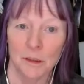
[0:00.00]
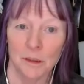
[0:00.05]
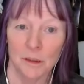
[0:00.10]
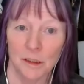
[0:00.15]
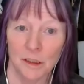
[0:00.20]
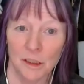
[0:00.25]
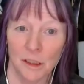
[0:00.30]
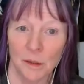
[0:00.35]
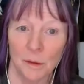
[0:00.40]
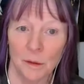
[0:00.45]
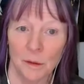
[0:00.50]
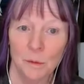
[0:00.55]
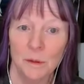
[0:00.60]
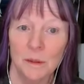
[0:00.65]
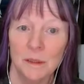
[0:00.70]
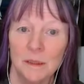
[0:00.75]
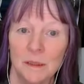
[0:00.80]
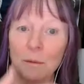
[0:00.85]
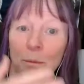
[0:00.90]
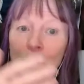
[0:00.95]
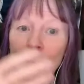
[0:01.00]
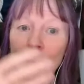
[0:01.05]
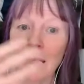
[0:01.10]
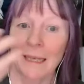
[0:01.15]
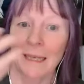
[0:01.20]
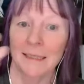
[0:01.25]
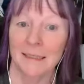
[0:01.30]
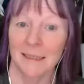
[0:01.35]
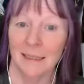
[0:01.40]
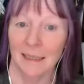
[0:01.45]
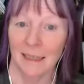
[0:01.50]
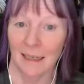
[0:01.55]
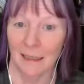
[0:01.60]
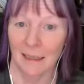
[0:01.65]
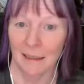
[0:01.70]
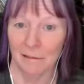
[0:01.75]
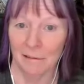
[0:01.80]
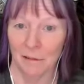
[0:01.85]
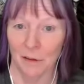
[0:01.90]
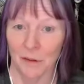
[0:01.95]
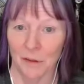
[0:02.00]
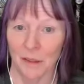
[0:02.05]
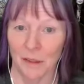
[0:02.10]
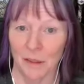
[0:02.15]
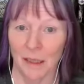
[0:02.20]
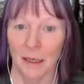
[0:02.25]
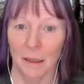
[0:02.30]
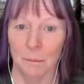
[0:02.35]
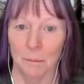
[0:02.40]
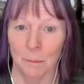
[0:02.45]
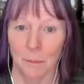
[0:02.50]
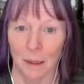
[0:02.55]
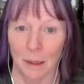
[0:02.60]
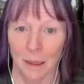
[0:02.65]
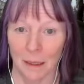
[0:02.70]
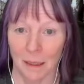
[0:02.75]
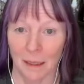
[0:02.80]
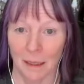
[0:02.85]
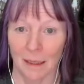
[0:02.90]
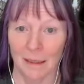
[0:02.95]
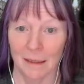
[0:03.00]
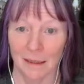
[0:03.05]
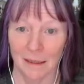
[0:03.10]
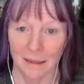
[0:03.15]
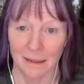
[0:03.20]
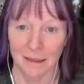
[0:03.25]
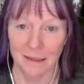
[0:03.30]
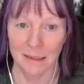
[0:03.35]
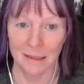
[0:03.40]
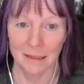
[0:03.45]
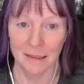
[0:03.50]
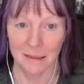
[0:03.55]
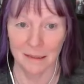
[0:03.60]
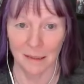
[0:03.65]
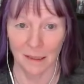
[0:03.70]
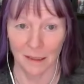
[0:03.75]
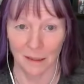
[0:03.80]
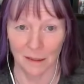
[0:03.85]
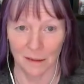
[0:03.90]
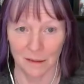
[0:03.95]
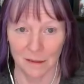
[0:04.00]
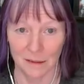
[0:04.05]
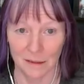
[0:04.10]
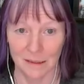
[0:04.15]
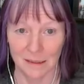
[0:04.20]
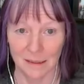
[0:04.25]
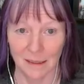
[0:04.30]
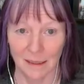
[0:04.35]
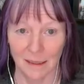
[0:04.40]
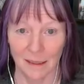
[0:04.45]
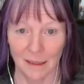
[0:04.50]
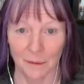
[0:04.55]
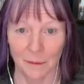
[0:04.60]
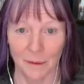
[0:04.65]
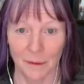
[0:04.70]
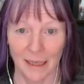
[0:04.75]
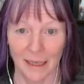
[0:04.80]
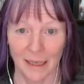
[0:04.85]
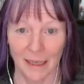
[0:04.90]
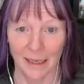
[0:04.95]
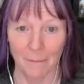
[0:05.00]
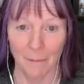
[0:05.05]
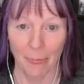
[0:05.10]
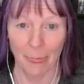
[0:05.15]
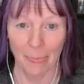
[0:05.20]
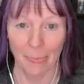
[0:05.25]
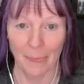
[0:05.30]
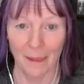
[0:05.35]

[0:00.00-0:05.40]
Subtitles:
Zeus placed Chiron among the stars. Okay.